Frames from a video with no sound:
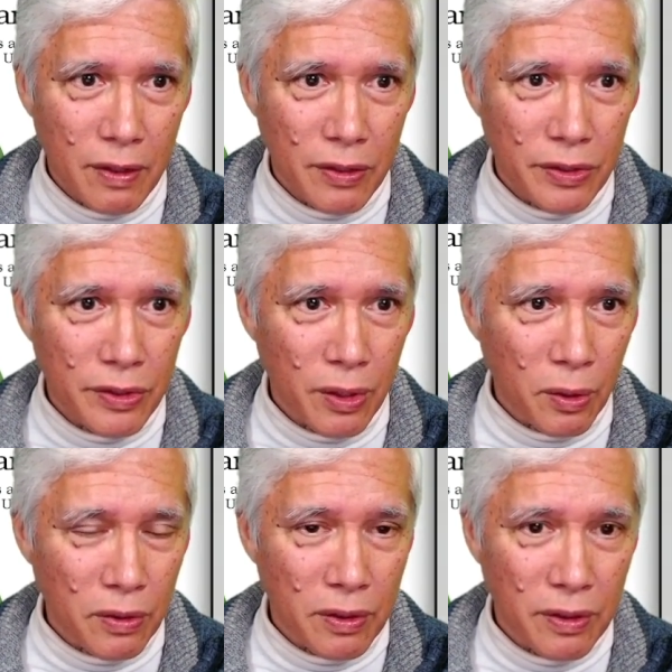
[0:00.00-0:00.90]
So
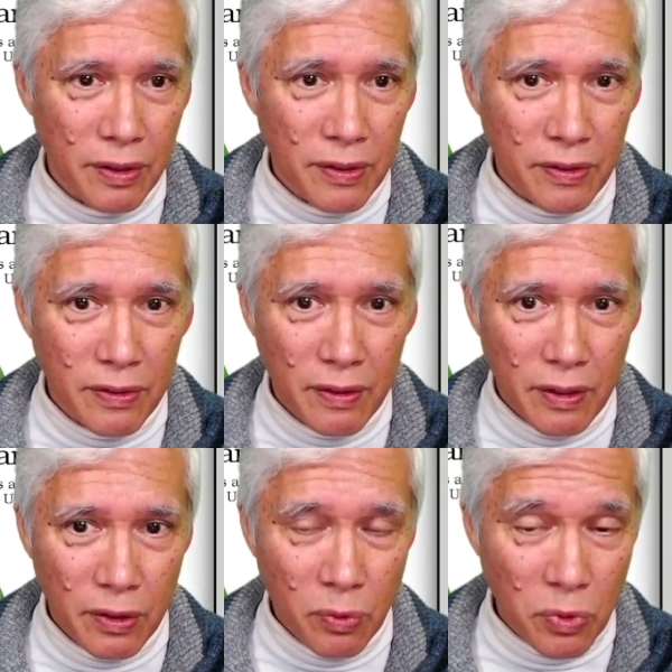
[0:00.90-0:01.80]

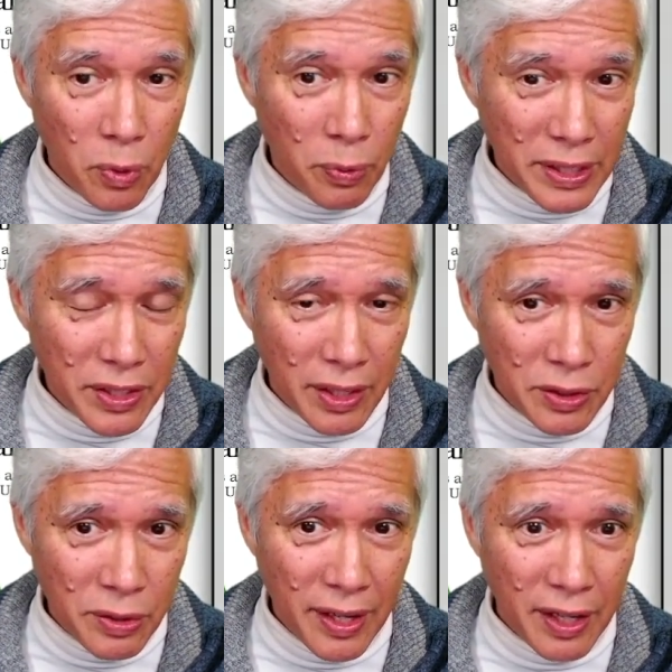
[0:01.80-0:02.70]
the reason I
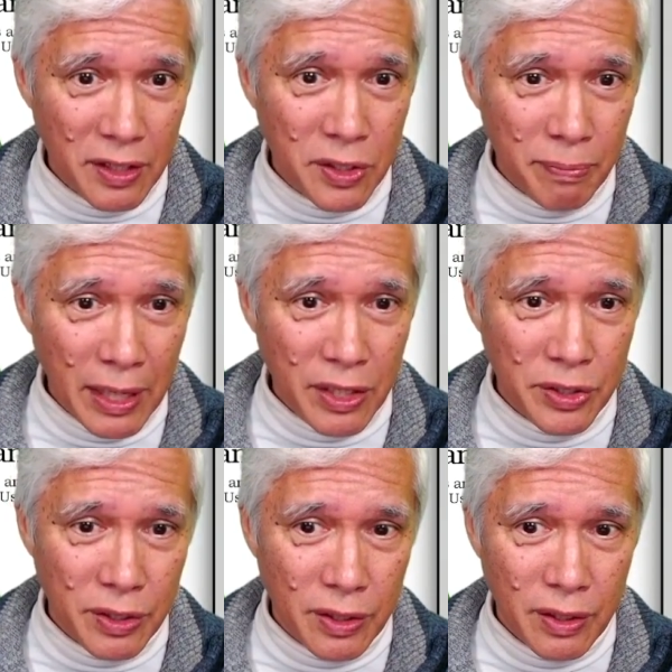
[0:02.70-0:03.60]
do that is to make
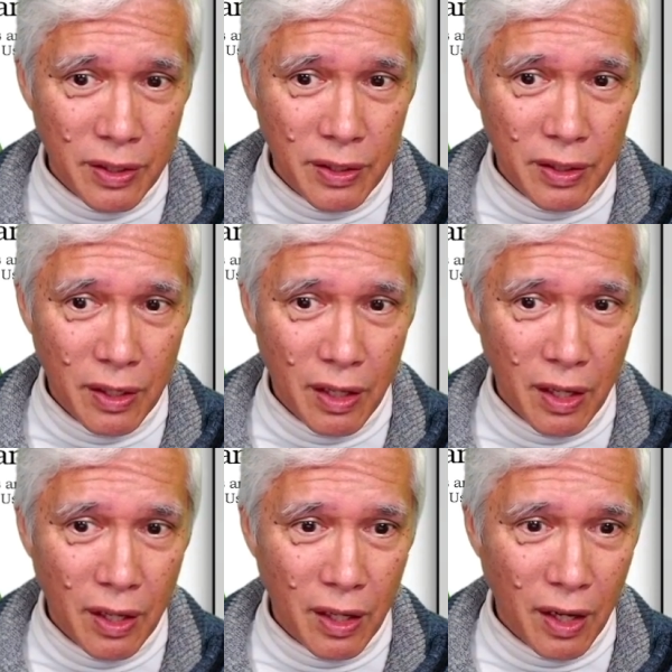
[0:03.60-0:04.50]
sure
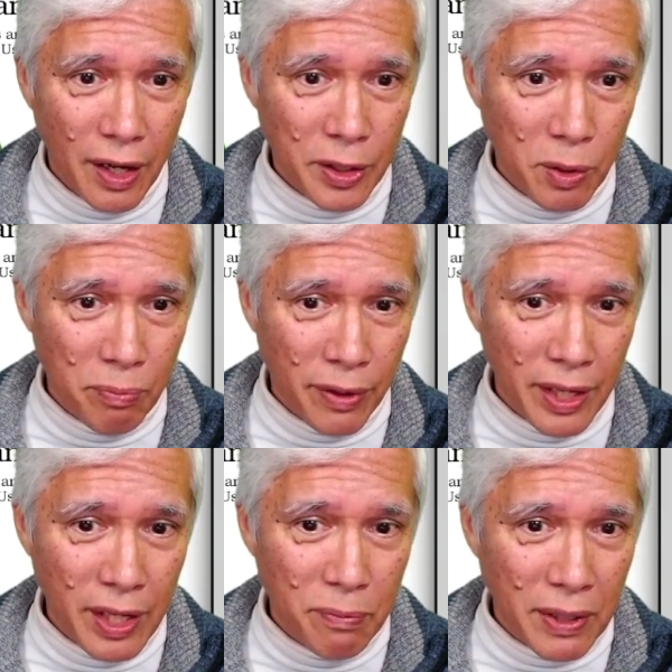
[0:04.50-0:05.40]
I don't break
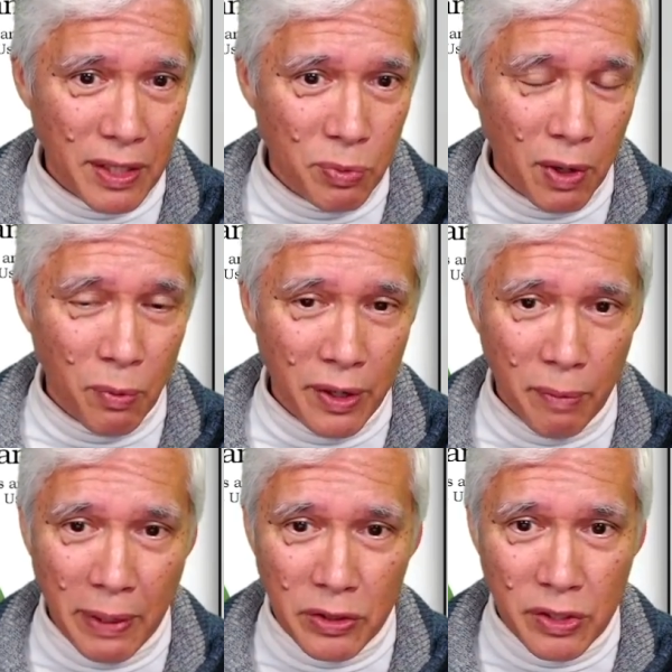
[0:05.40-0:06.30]
it, because what we're
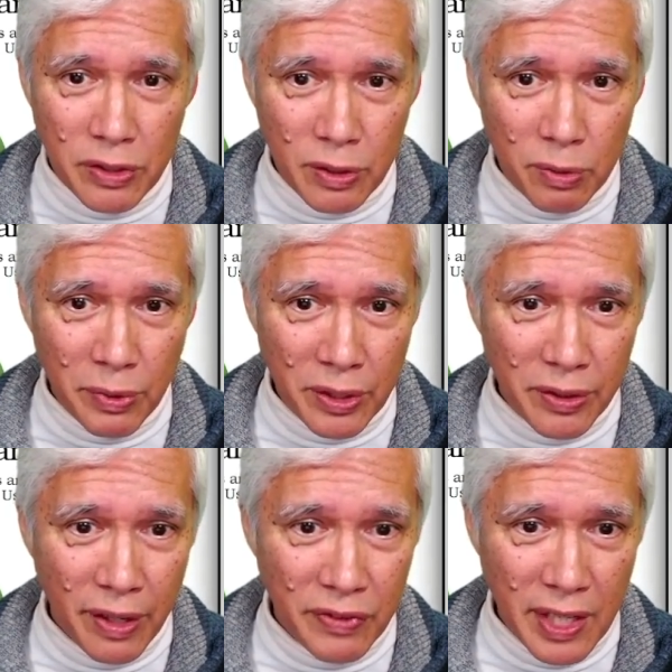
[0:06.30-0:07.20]
about to do, we don't
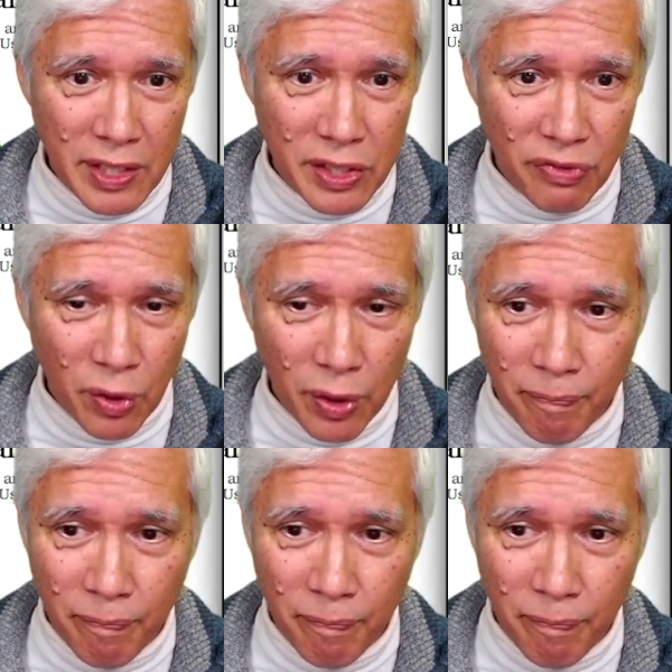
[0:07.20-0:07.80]
have tests for.